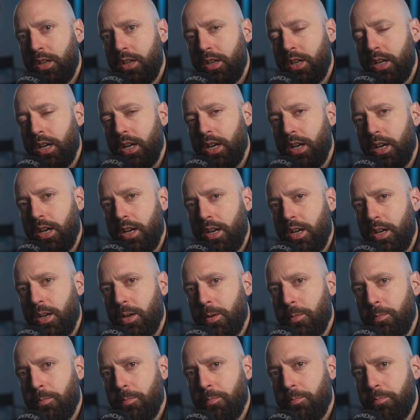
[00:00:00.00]

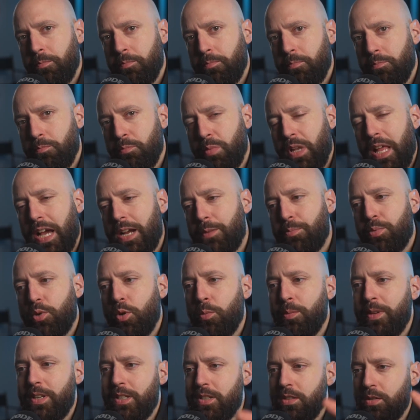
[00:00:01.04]
Black
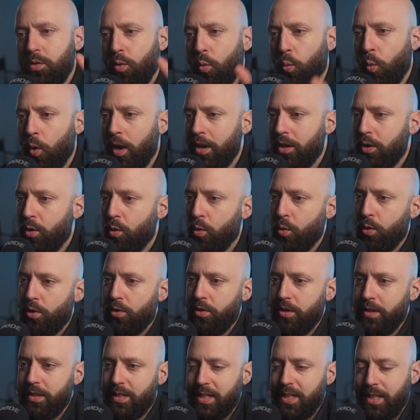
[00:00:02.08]
Promist
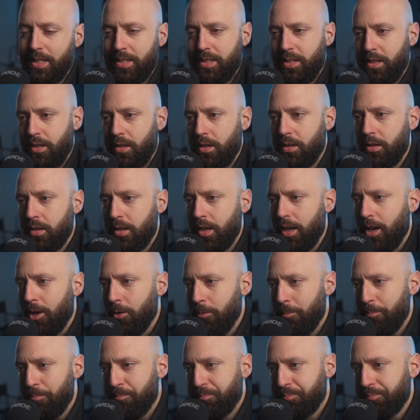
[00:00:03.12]
1/4 intensity. Now,
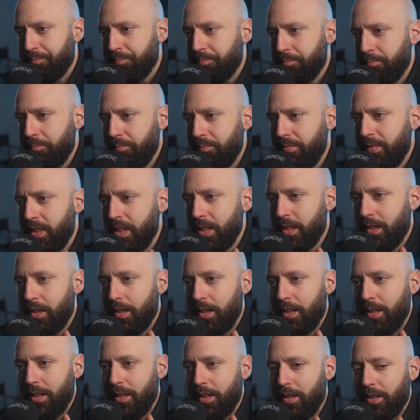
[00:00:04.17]

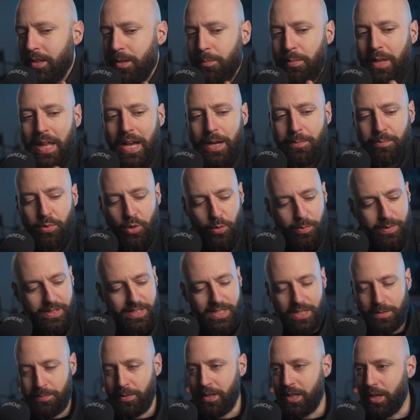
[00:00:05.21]
the Black Promist
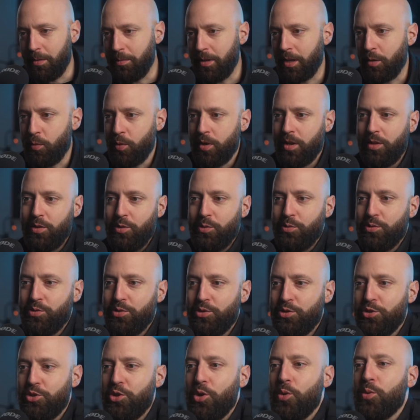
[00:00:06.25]
has become like one of those
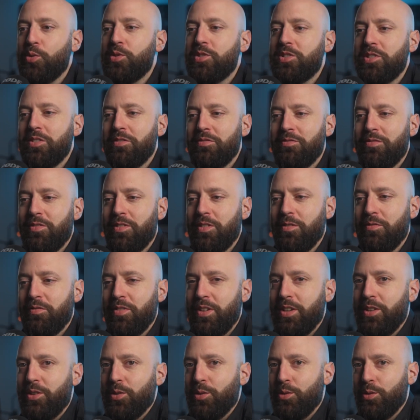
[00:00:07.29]
jokes of the
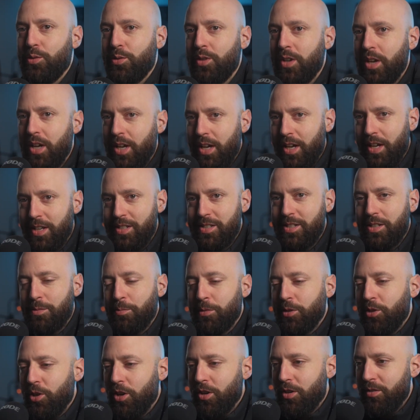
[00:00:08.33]
video and
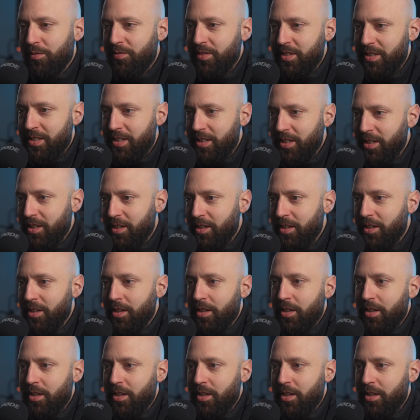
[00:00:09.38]
cinematography scene